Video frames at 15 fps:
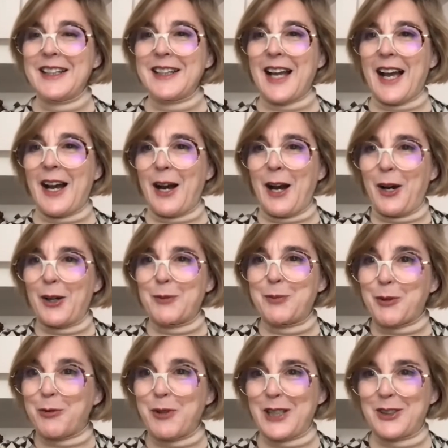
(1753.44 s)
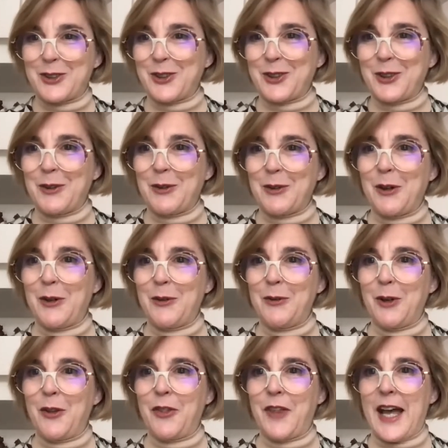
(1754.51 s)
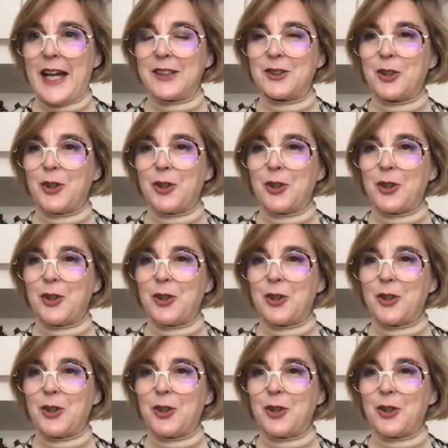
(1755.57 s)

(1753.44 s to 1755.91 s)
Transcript: our professor on that.